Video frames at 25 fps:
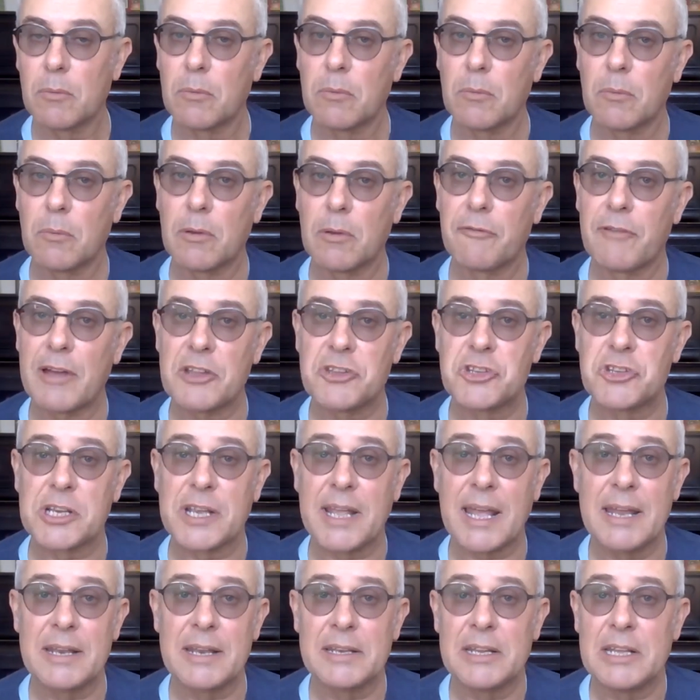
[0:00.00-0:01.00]
Well,
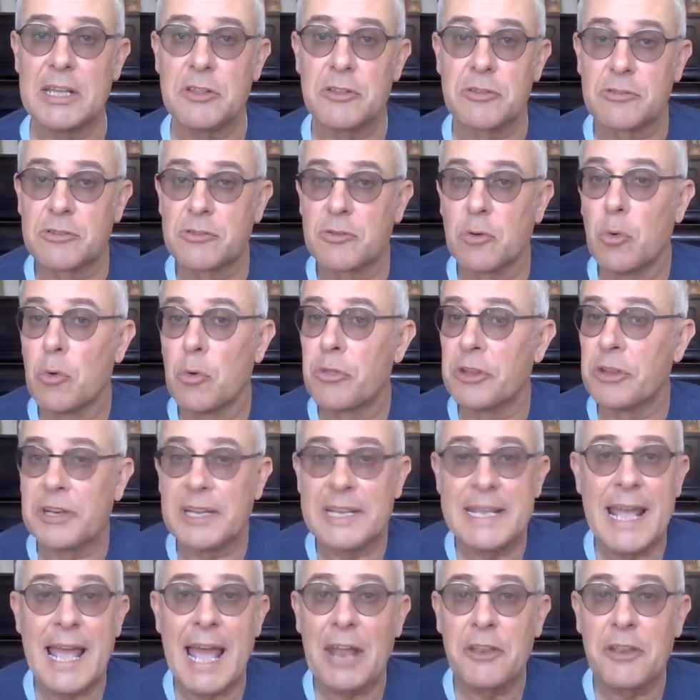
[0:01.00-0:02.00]
Vachagan, he saw that
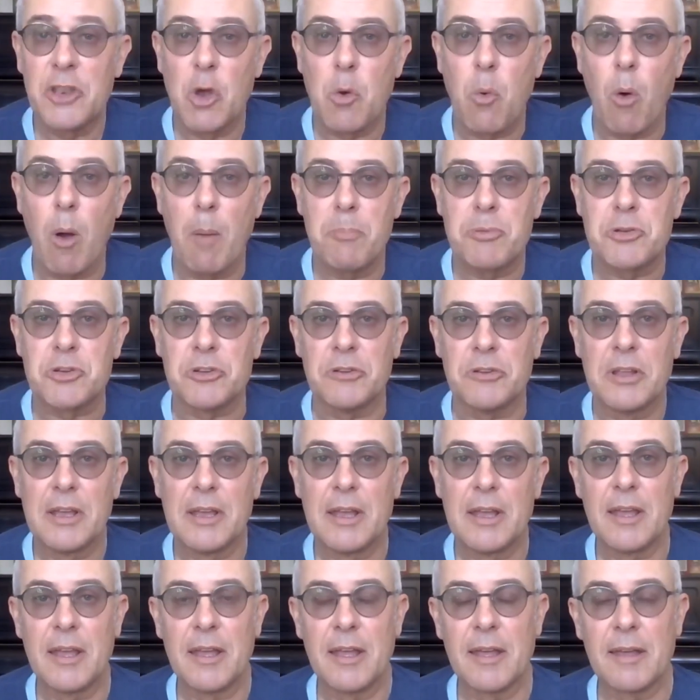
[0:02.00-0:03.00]
he had no option.
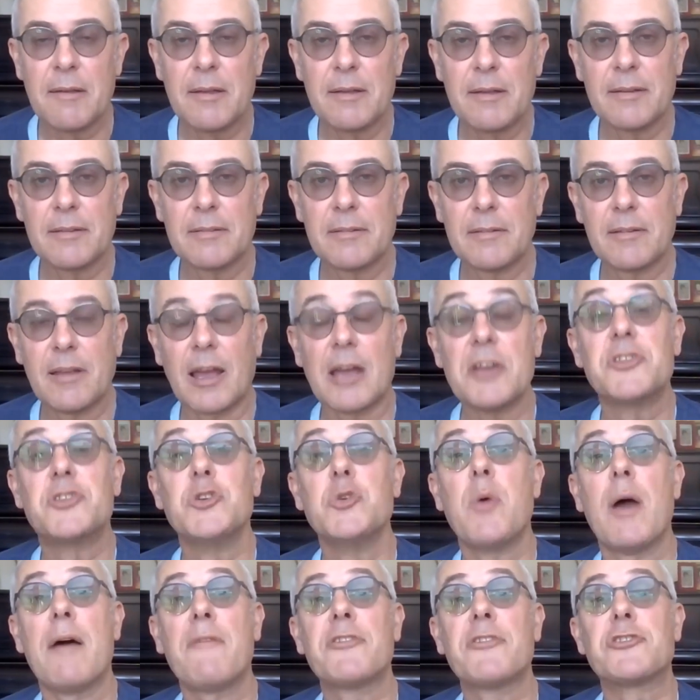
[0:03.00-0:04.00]
"I
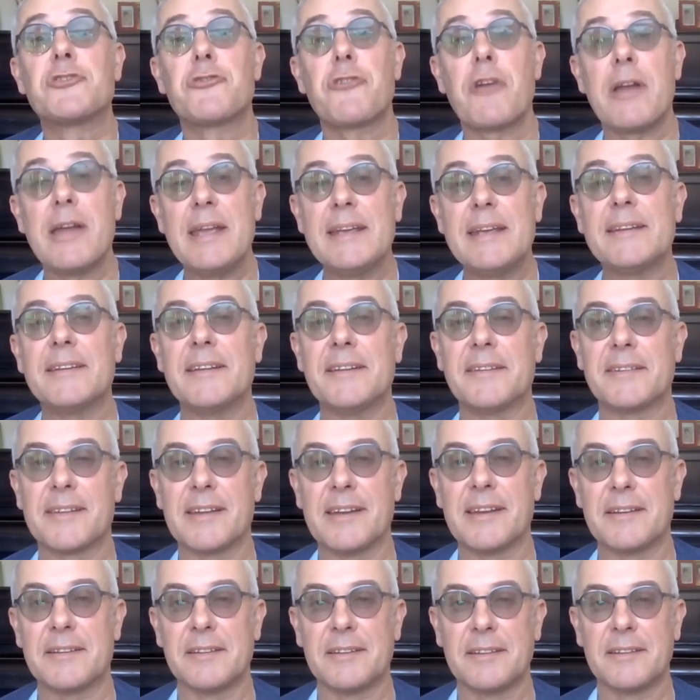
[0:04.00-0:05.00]
do have a trade," he
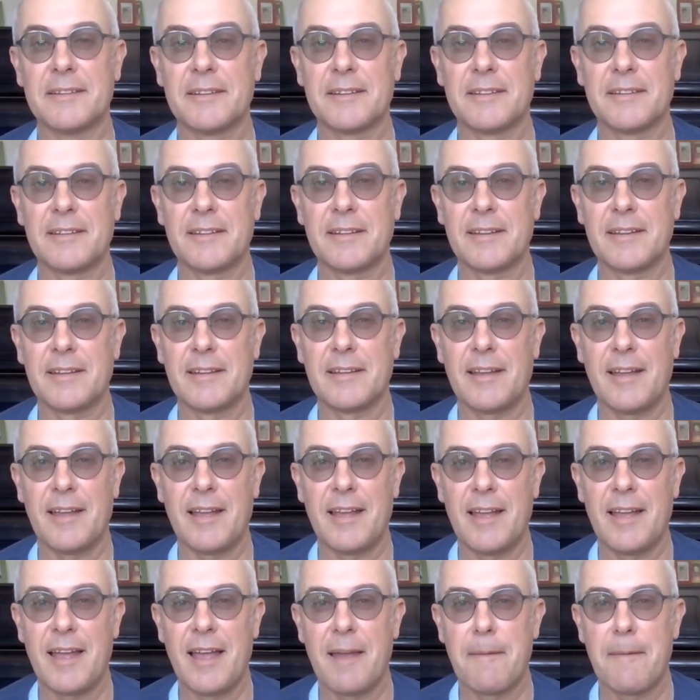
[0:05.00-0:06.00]
said.
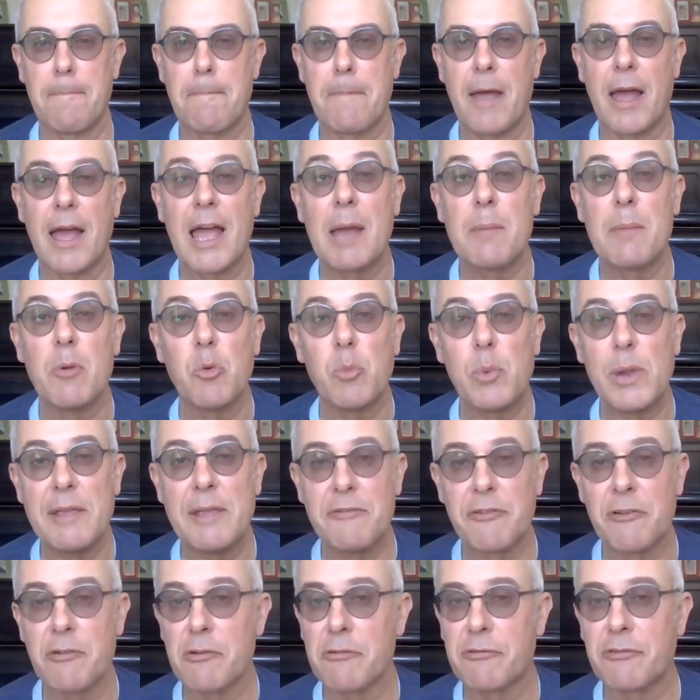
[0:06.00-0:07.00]
"I am a
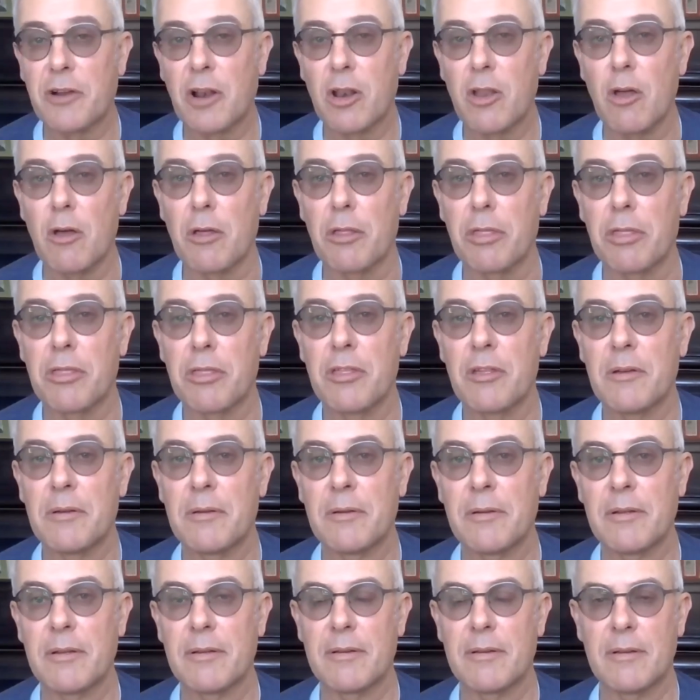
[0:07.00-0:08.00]
weaver of cloth.
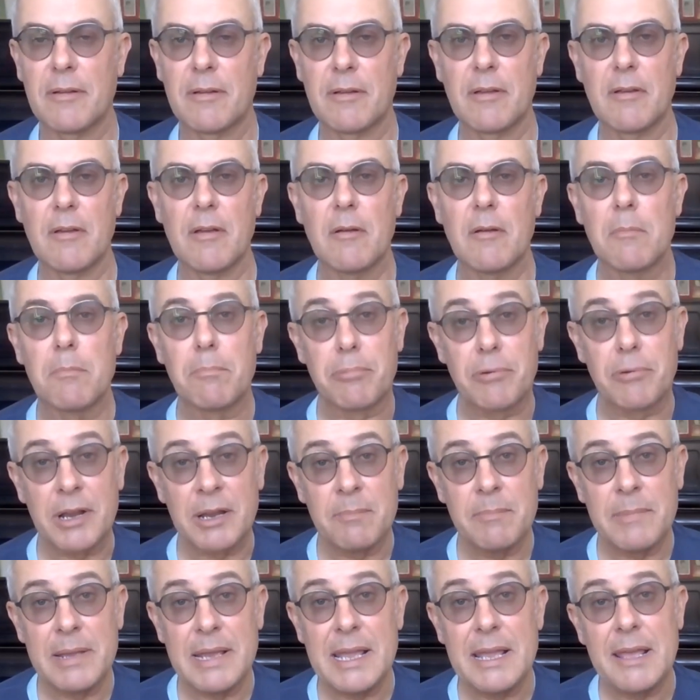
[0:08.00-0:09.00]

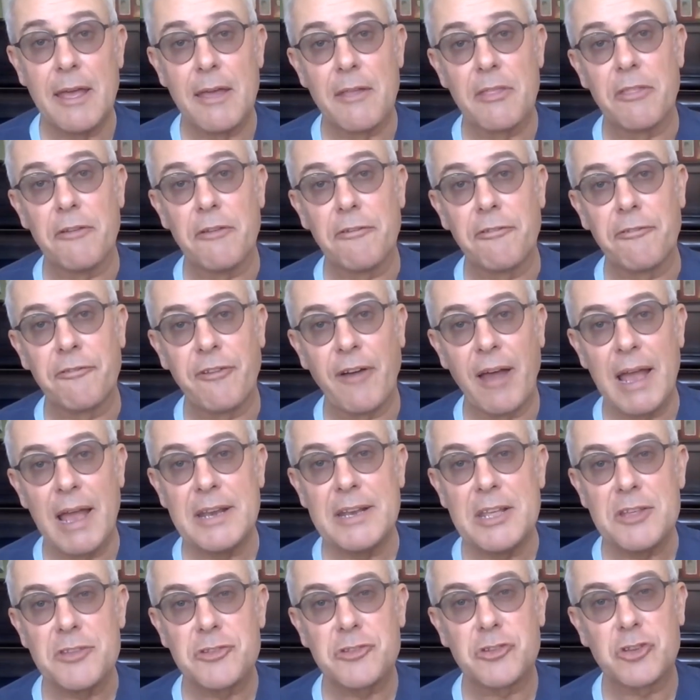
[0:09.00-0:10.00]
Bring me the
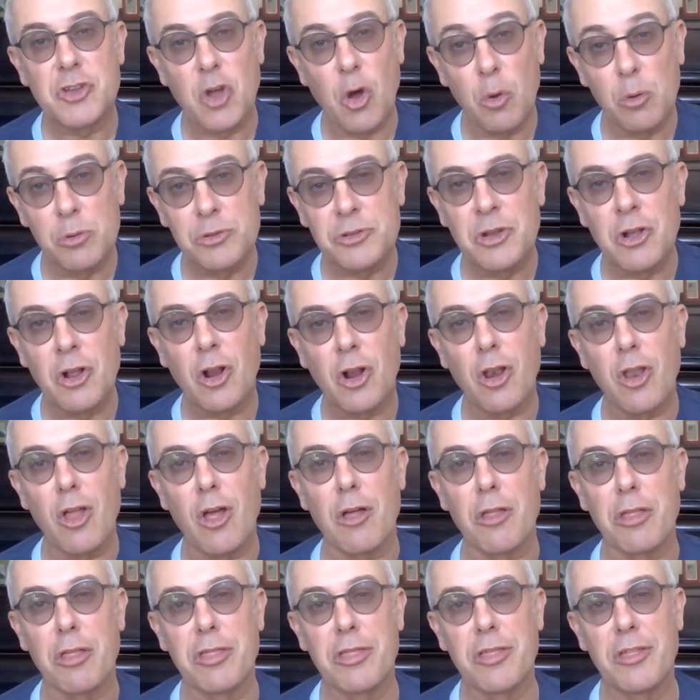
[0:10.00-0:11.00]
finest golden
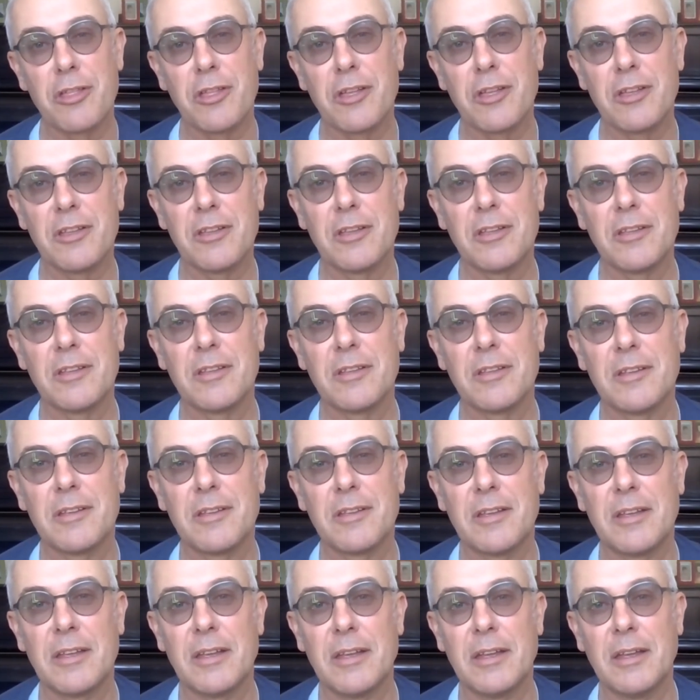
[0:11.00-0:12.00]
cloth,
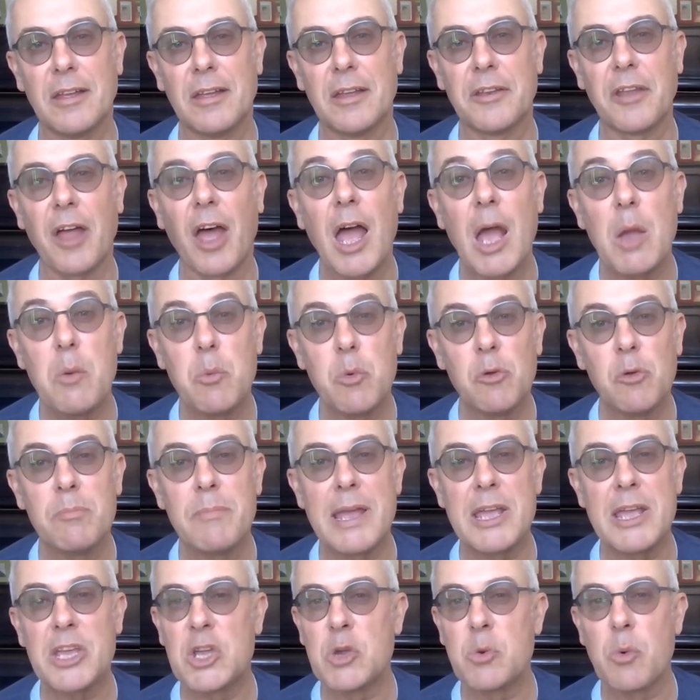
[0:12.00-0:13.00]
and I will
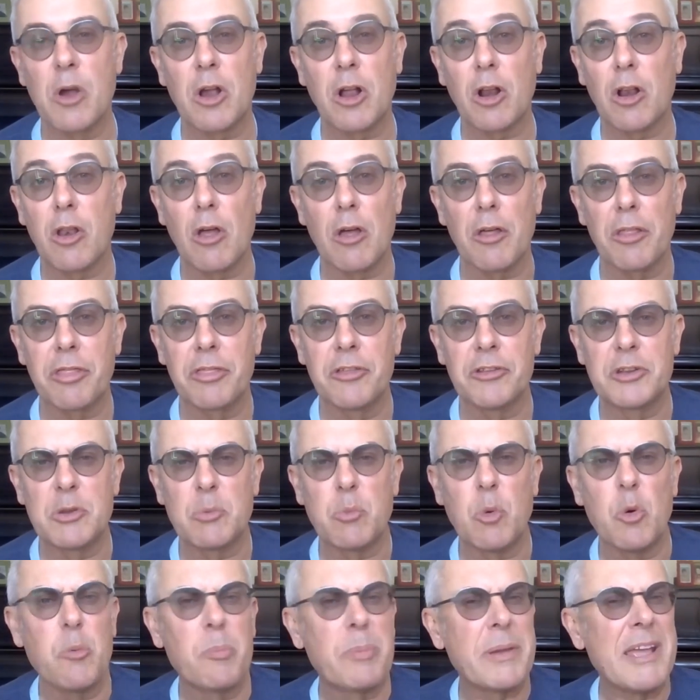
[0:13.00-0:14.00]
make you a cloth that
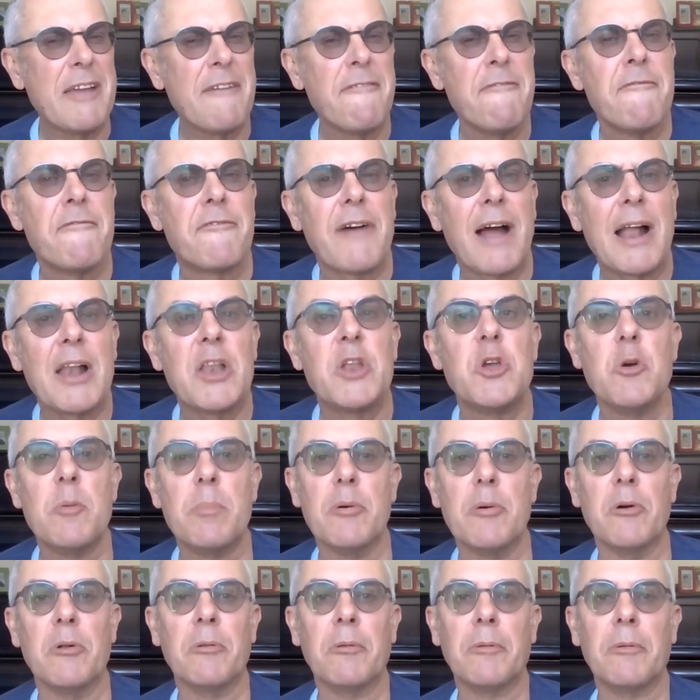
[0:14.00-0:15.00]
will be
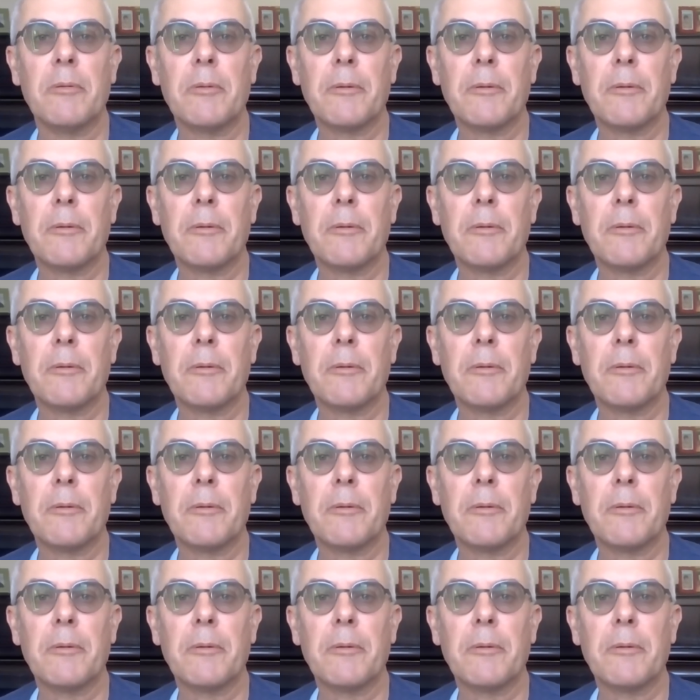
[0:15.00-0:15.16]
invaluable."